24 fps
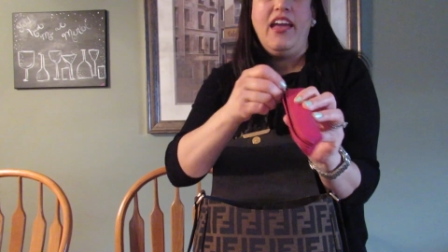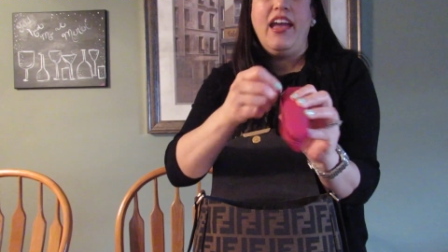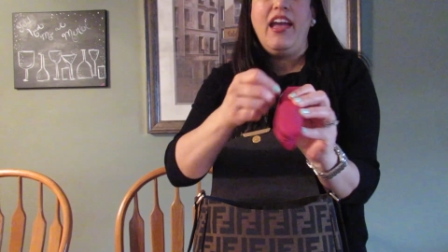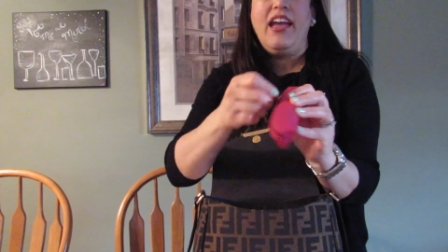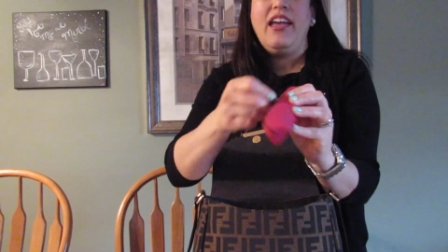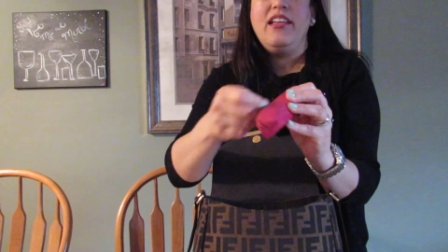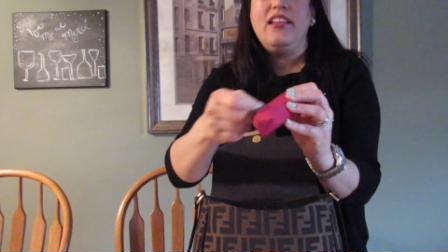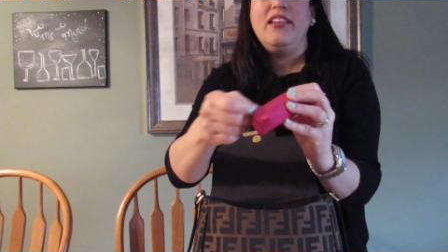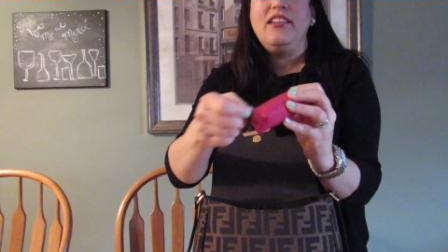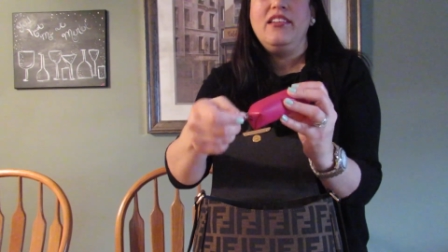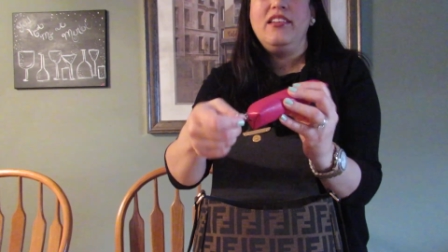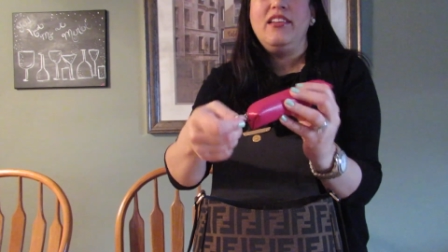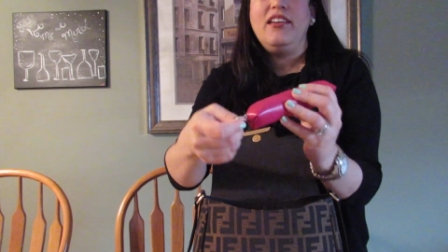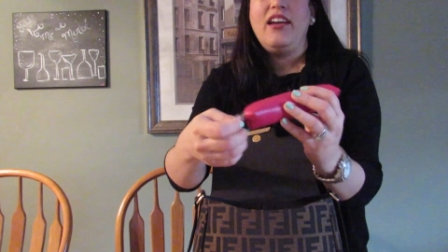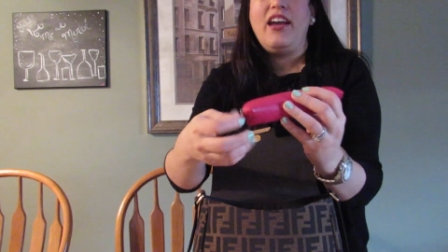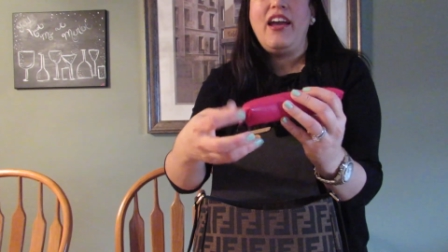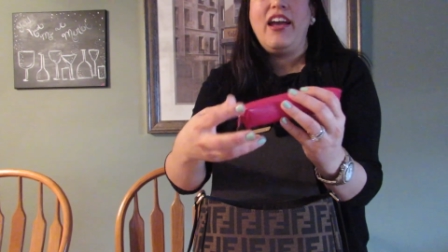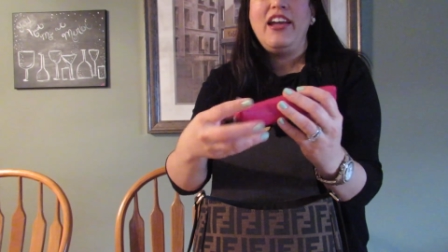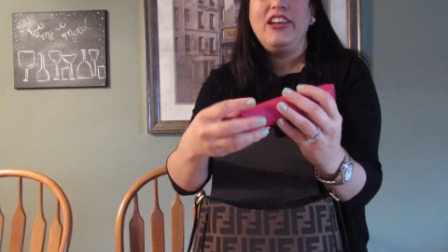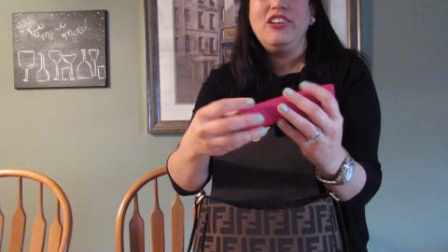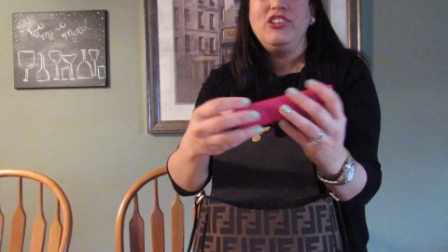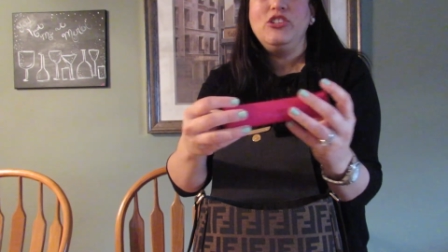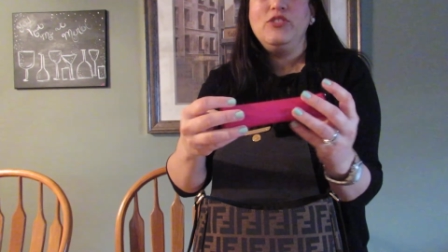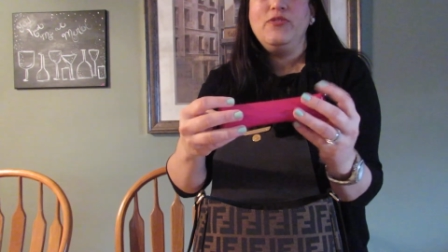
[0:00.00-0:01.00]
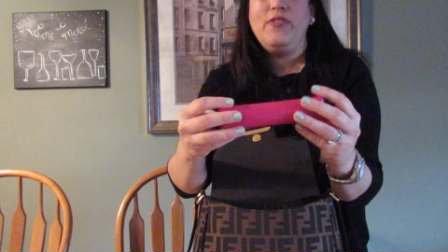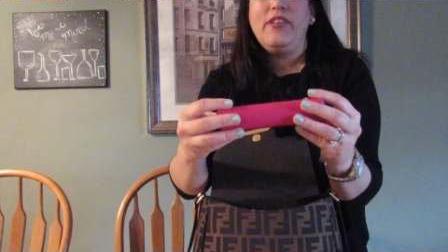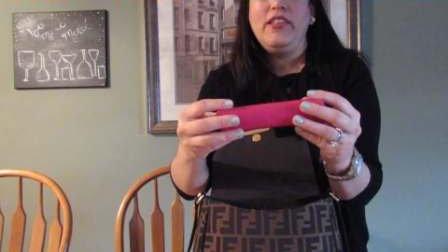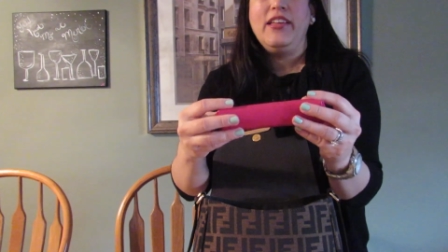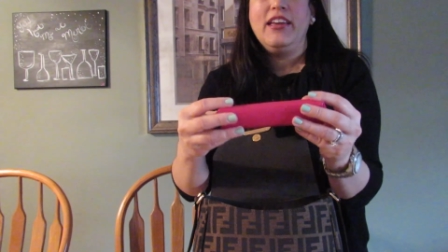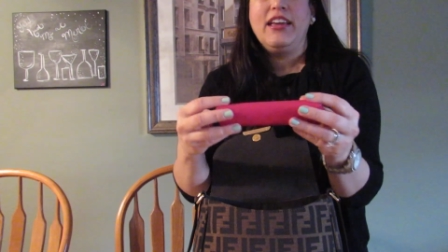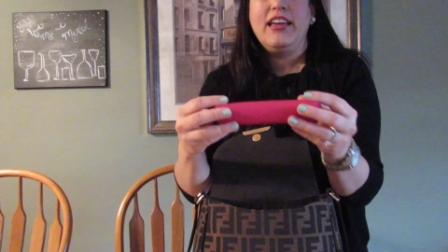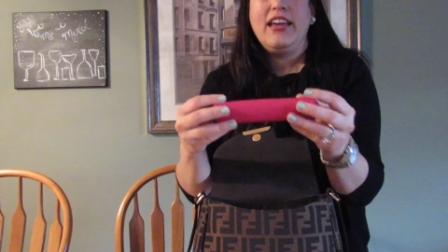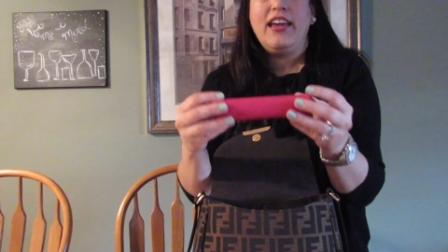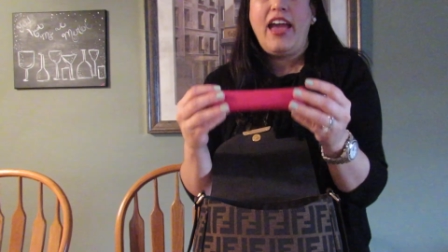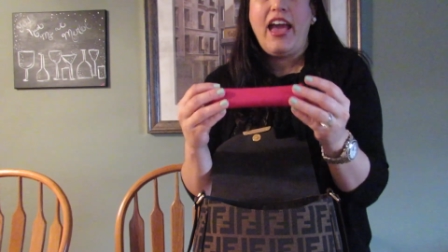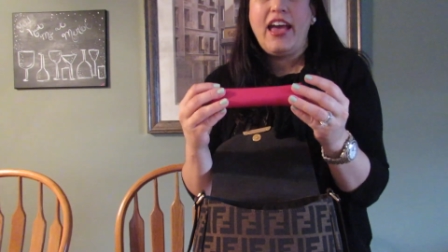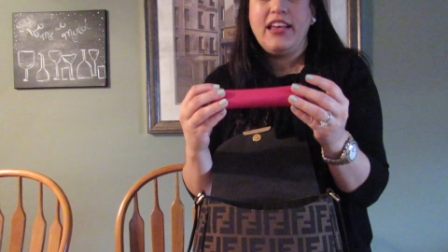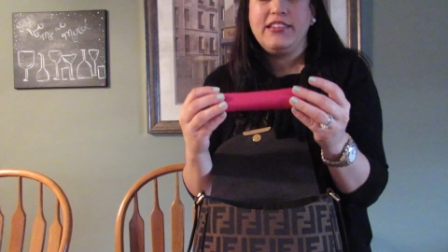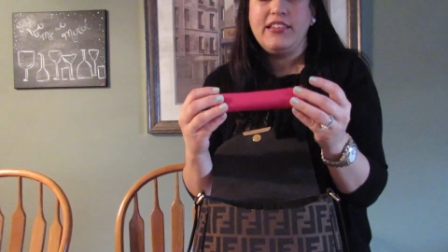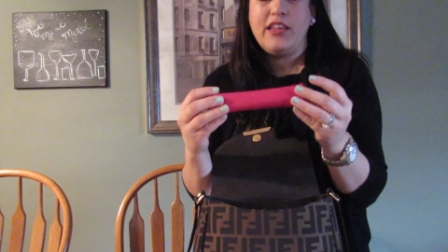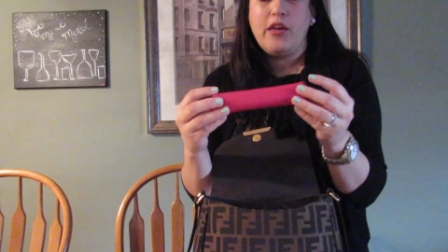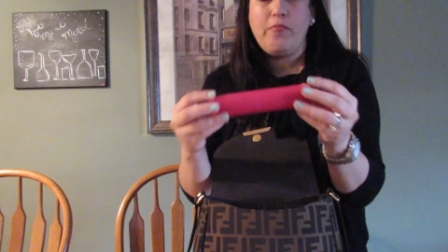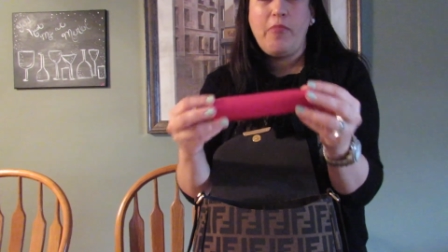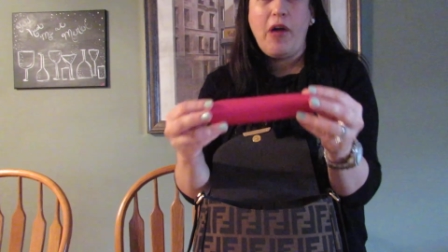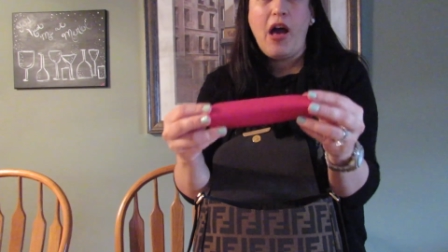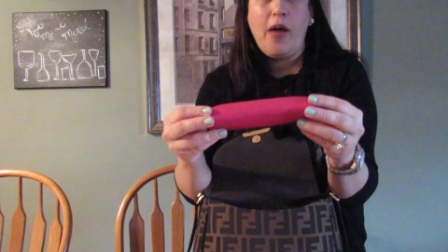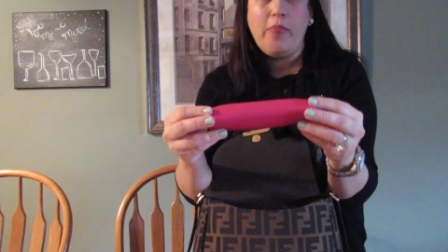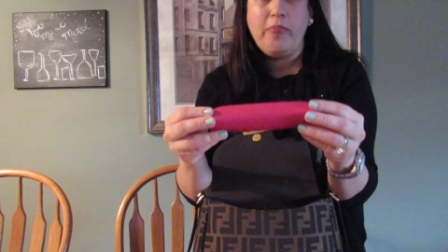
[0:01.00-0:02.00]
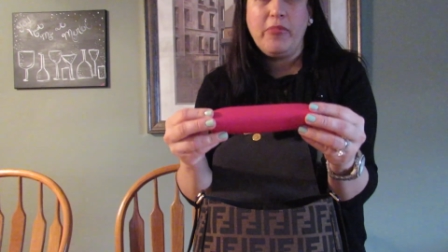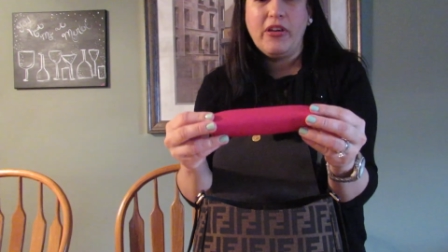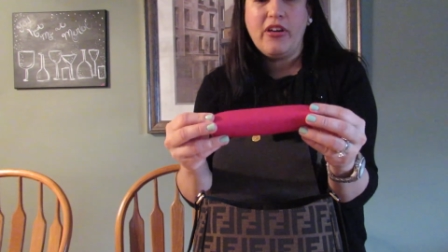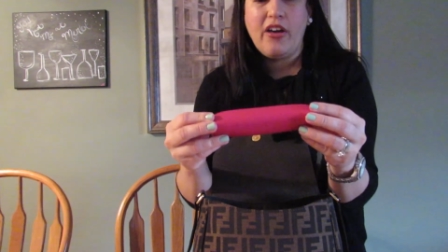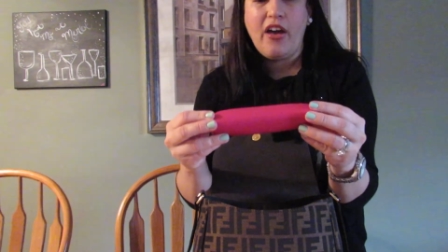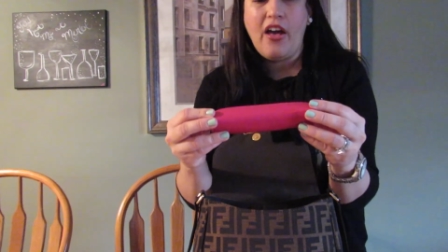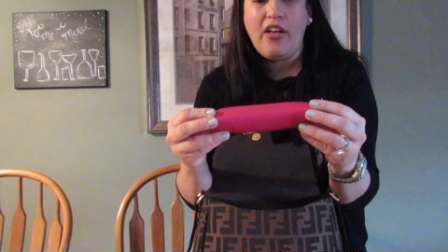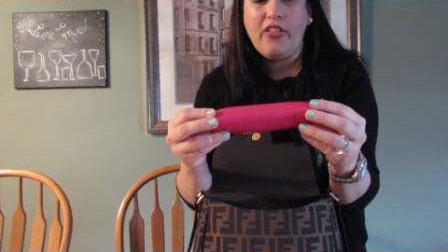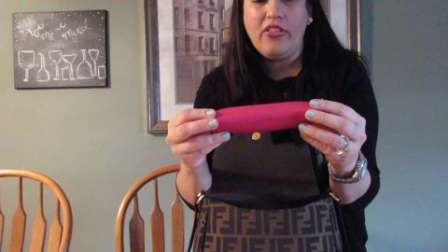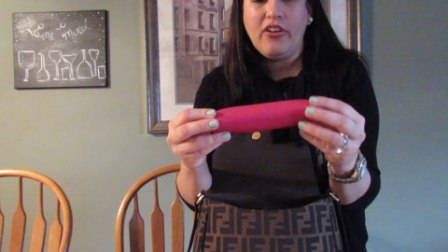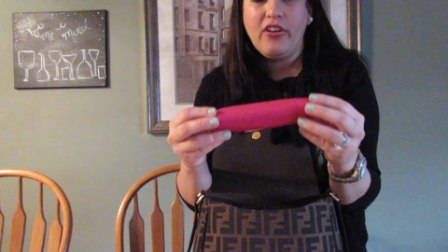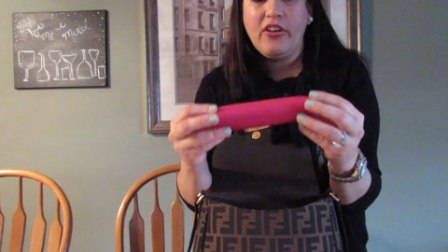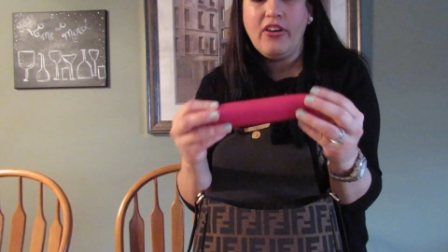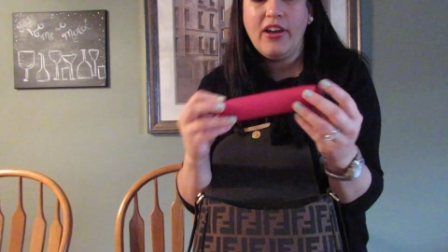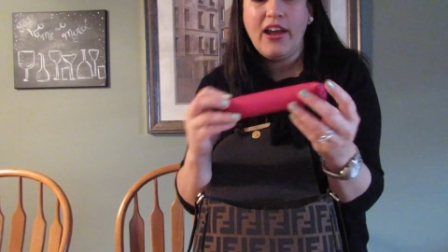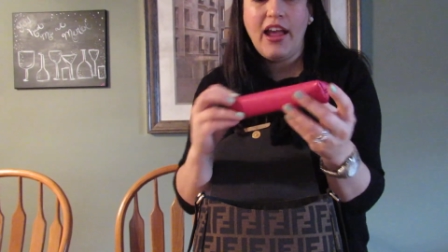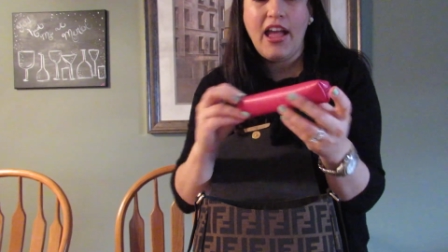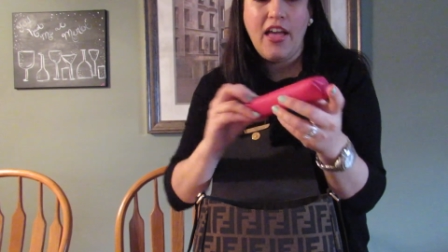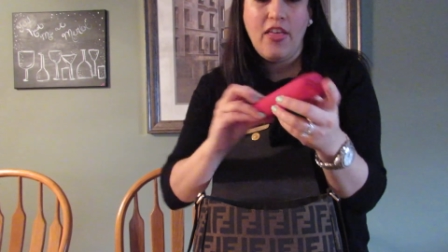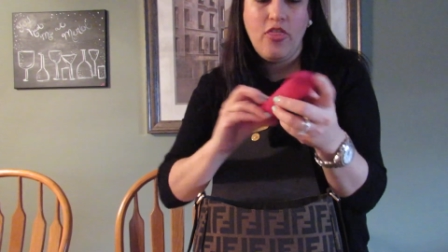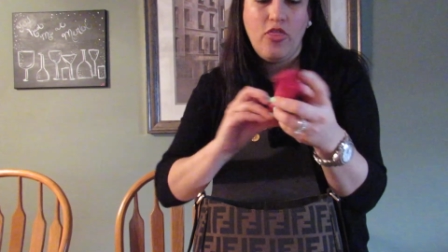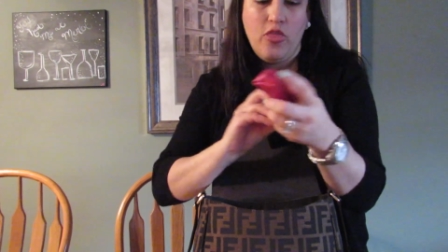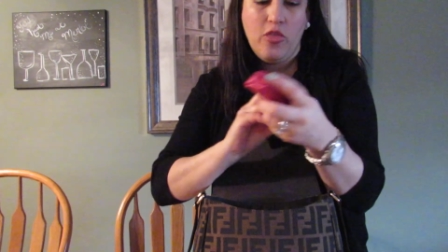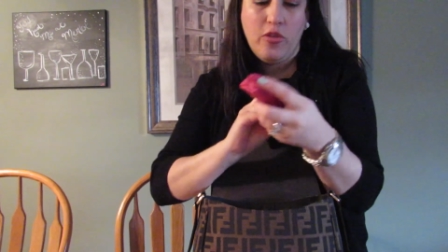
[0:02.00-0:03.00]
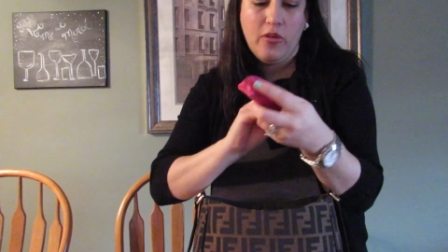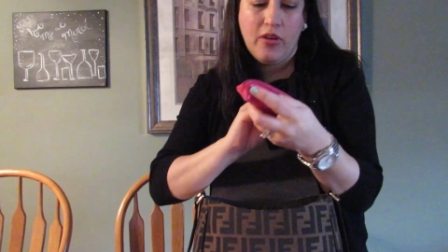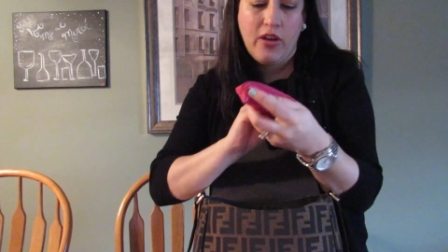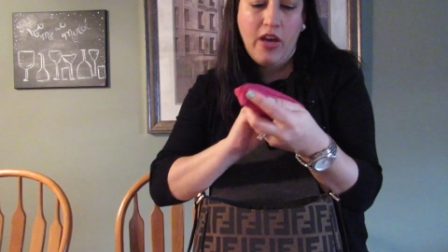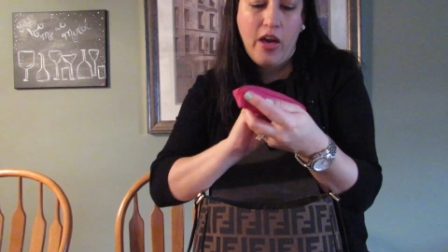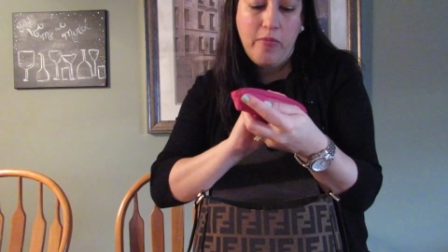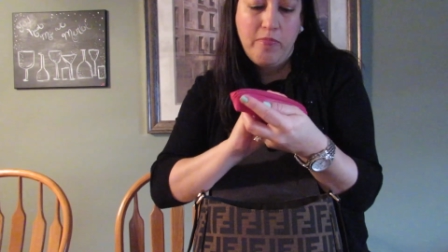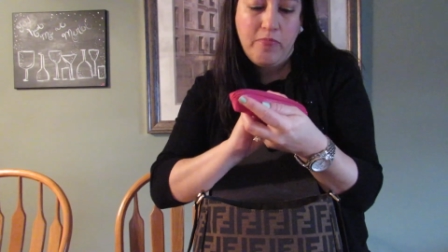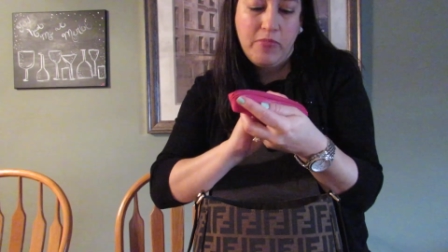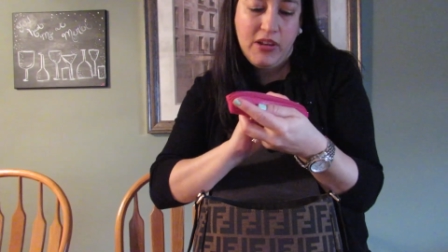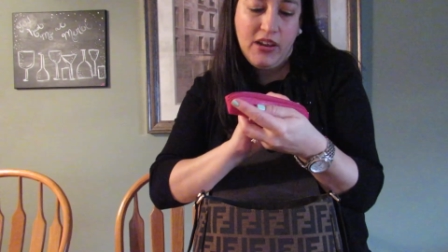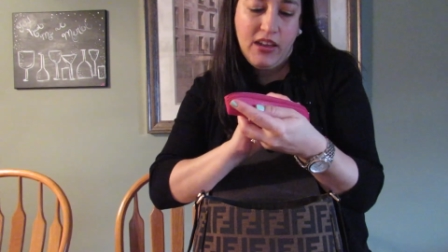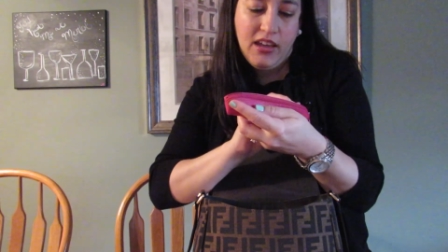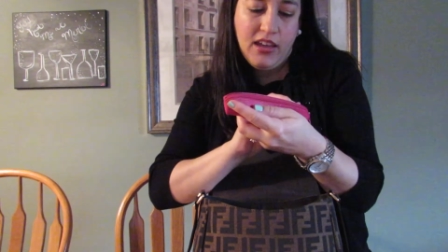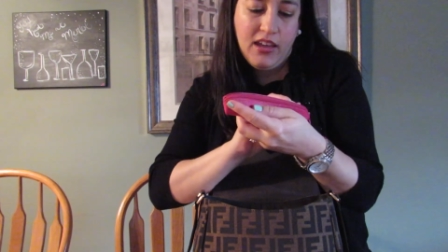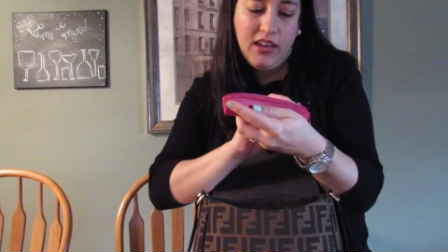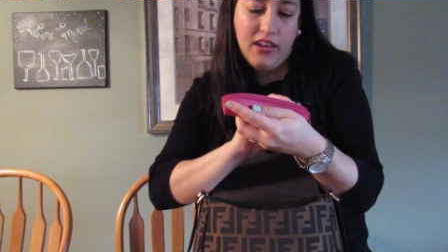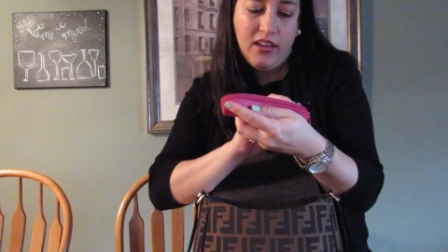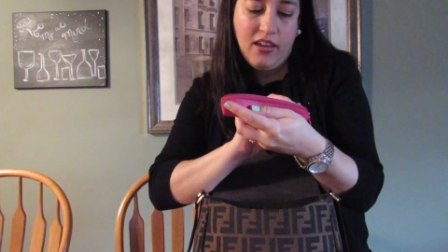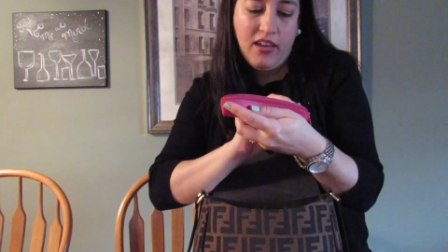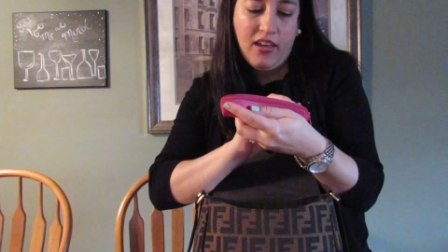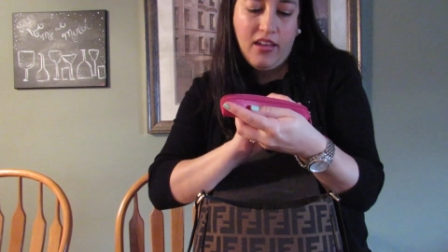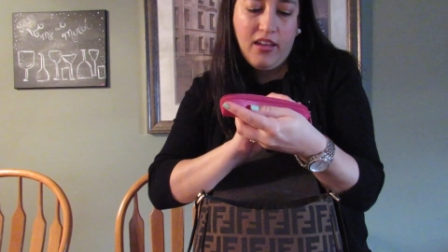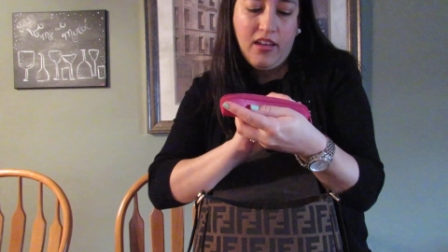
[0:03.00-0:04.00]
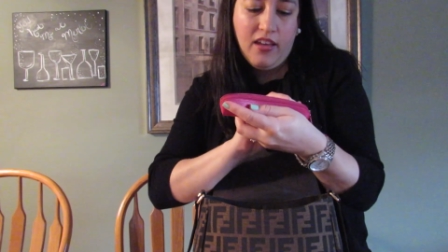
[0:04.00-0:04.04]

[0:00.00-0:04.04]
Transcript: And I just felt like it has that pop of color. And the company,